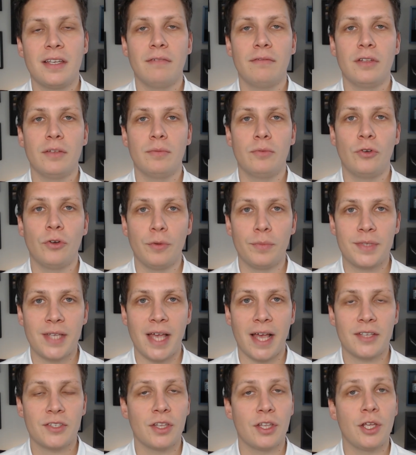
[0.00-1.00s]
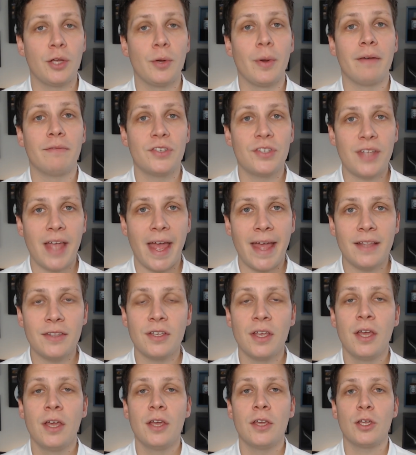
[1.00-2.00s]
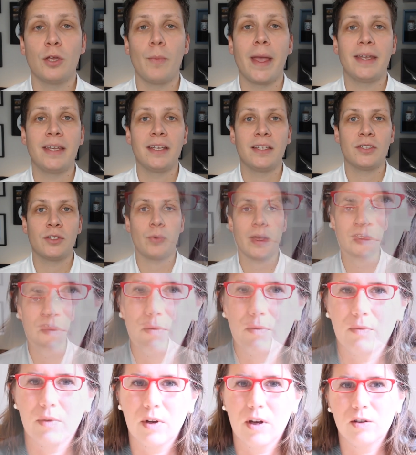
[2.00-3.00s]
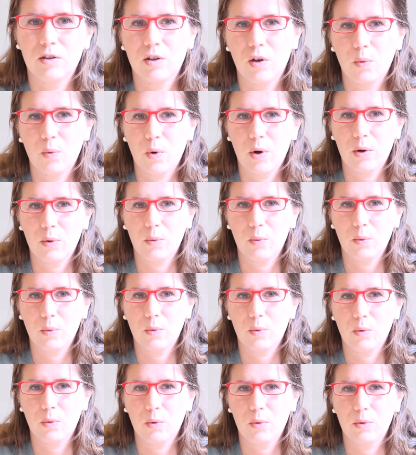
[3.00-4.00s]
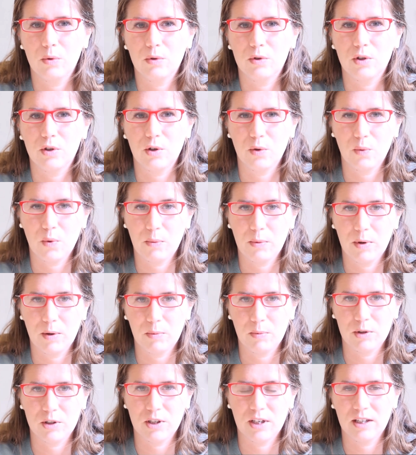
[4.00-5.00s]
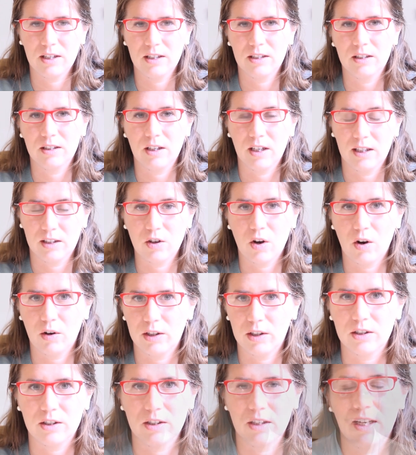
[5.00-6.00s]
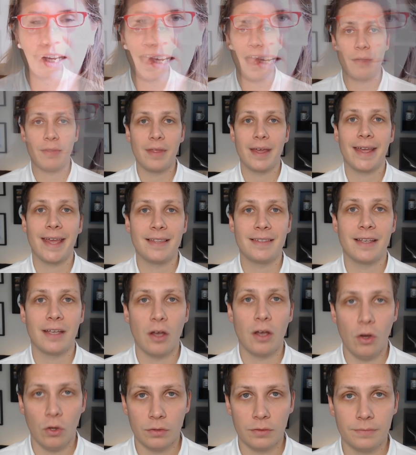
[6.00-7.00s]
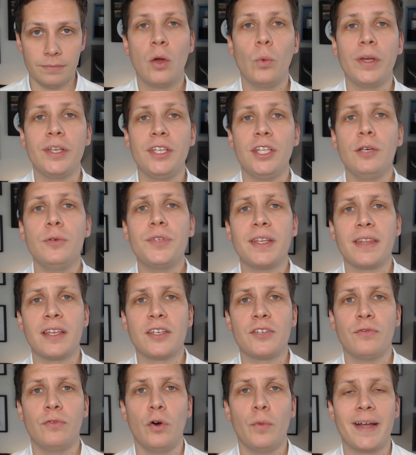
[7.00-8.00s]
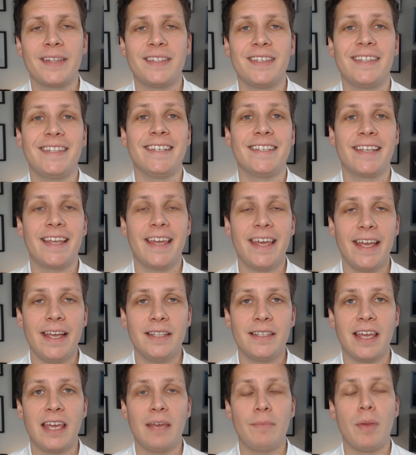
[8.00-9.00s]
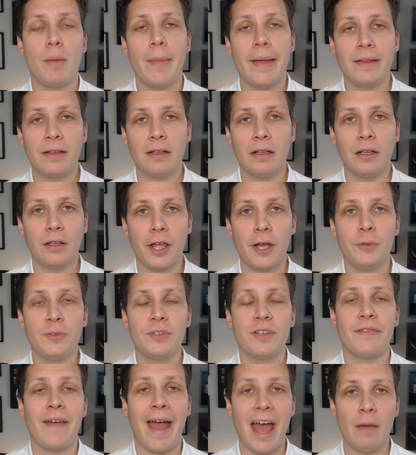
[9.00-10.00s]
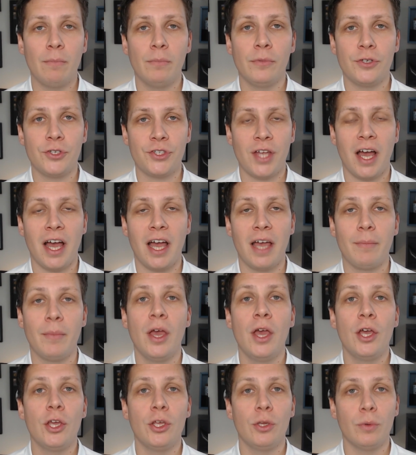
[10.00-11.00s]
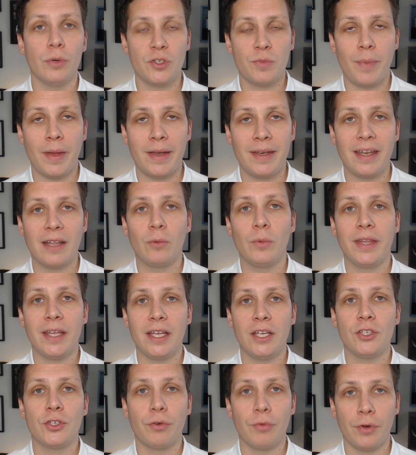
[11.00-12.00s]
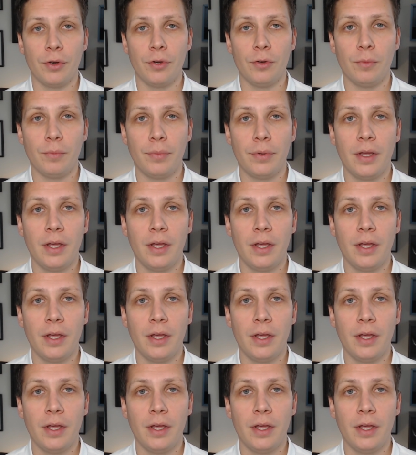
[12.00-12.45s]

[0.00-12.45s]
of the group task that you have set, you may need to ask remote students to periodically share their video so that you can see how they're getting on. When using this format, it is key to keep a mental note of how much time you are spending with each group.